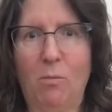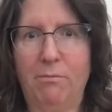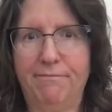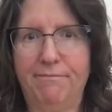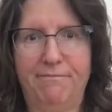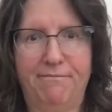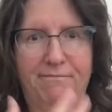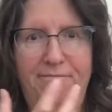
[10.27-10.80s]
I
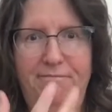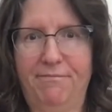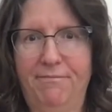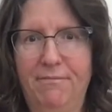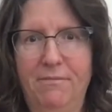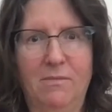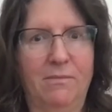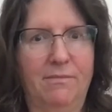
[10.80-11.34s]
have to make
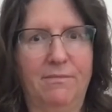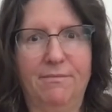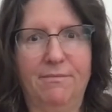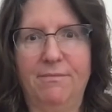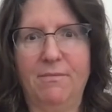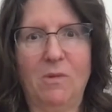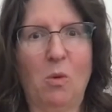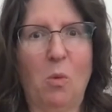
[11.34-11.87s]
some
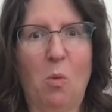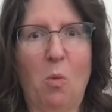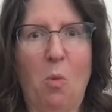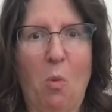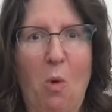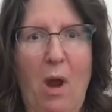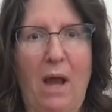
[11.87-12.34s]
confessions.